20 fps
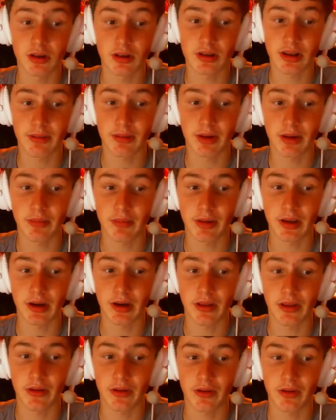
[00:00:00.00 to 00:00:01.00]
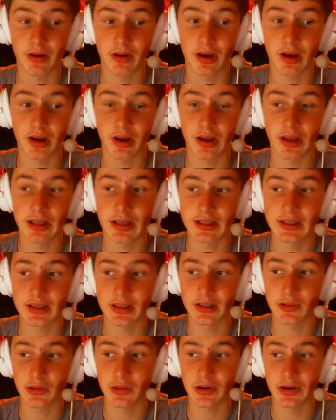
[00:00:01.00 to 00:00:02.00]
That might be another instance
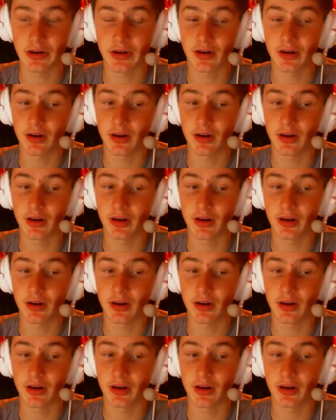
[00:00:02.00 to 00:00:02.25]
where